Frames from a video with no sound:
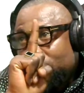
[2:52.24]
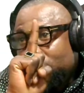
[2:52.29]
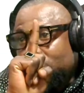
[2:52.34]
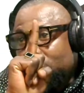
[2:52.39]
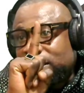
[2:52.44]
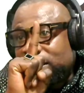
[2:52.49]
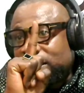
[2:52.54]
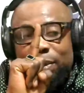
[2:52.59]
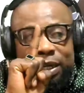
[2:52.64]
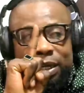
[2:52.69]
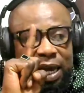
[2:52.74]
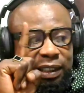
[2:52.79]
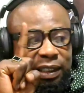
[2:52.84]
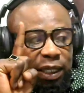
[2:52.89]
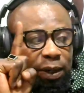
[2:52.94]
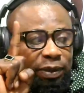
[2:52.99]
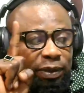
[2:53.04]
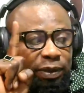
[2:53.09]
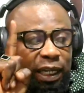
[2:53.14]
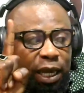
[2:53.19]
Once I catch
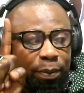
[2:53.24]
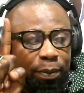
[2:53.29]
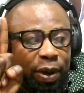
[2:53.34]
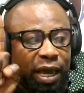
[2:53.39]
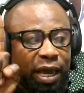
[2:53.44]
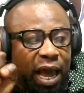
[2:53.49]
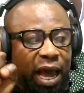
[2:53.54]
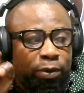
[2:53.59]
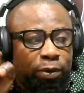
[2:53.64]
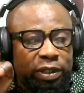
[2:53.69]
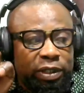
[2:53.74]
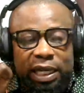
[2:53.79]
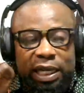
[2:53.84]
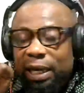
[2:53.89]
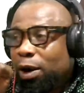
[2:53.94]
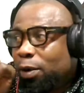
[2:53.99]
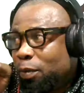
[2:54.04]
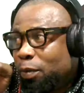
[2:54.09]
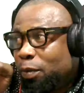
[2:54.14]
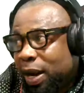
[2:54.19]
him, say, "Come here, I go see a
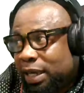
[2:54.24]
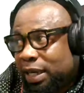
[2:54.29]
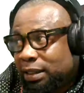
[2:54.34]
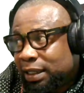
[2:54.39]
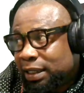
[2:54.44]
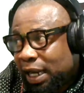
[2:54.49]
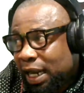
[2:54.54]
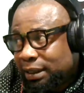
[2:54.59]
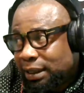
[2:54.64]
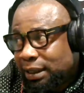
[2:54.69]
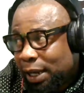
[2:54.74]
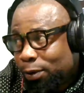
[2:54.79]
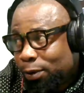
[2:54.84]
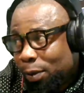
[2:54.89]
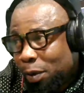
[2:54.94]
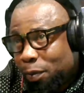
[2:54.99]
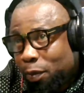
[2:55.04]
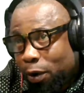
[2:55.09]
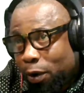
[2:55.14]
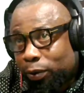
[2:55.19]
woman in science and I'm
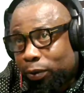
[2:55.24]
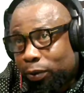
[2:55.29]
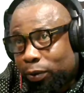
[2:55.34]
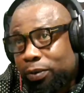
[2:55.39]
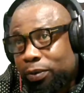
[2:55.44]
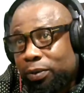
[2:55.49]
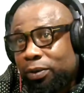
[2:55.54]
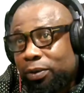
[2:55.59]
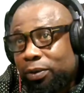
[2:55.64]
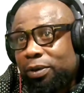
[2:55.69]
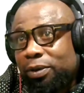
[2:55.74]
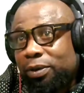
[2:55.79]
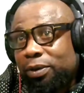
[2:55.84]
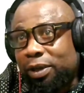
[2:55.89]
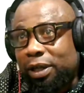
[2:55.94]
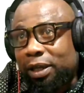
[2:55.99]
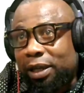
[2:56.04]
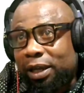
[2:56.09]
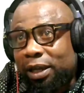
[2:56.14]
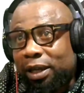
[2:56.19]
born."
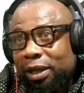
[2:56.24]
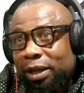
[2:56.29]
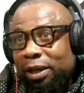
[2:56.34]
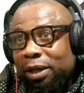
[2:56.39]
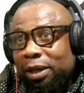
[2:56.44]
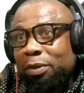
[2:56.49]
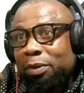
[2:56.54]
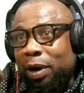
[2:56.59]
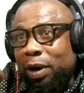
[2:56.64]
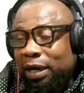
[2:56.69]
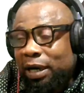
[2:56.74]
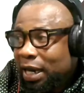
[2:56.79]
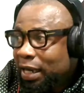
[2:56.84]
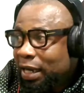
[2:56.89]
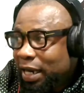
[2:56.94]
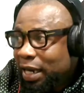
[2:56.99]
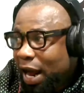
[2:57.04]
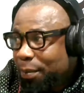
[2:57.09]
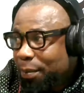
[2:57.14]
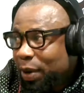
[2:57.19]
But then,
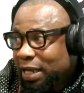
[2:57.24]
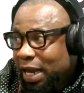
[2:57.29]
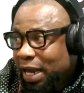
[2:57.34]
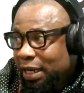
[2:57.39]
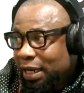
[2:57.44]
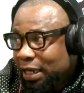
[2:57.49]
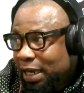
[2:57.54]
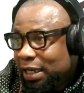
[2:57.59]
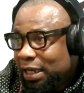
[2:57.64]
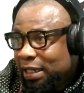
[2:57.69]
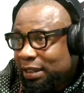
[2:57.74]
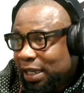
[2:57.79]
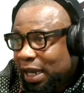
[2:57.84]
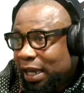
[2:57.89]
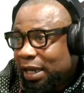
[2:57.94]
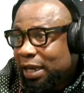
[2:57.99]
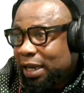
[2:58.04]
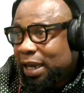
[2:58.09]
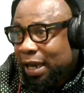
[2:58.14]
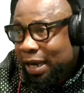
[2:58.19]
come here, and then
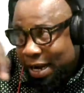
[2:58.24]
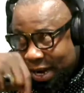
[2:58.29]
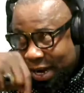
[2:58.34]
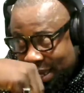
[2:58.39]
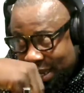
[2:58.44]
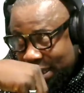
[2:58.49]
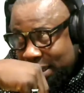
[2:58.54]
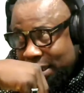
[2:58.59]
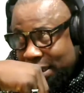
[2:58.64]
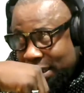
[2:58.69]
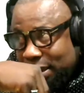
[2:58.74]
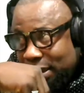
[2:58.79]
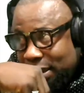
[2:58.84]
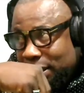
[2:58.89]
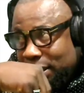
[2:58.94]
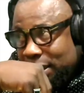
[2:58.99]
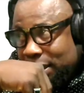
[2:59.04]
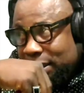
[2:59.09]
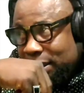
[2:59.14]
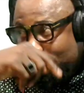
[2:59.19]
say, "And
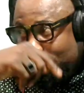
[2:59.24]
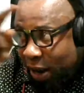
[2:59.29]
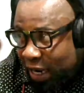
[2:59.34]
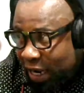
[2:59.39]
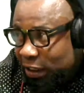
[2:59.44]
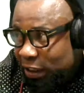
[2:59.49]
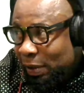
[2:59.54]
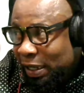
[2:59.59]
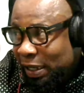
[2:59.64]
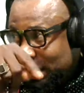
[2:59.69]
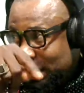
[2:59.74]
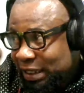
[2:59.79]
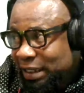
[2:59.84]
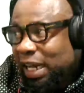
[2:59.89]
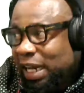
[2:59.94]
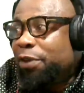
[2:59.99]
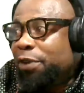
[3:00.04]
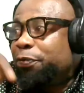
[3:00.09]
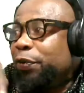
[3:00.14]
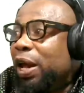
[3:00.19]
the management in this
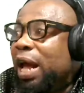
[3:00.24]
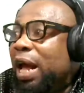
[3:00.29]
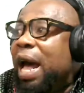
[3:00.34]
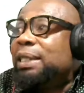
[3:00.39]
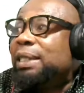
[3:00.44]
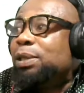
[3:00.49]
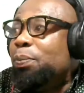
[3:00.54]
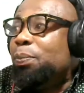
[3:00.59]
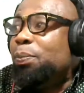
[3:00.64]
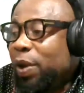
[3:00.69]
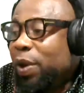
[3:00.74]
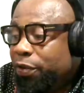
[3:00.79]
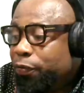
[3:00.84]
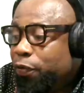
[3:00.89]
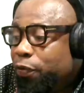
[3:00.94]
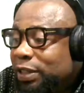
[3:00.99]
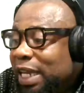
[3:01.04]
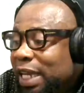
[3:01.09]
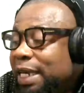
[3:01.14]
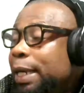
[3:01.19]
Afriyie has him paying
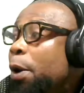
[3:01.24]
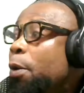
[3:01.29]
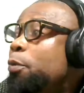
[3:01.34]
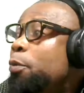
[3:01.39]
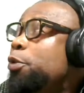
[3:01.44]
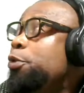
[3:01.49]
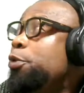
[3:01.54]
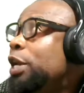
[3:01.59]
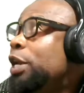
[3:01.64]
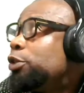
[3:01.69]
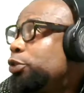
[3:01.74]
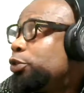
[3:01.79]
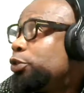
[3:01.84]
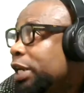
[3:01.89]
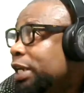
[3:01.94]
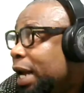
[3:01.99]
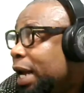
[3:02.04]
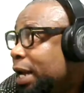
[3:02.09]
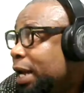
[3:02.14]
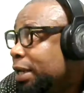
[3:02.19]
for some new movie
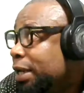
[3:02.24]
training."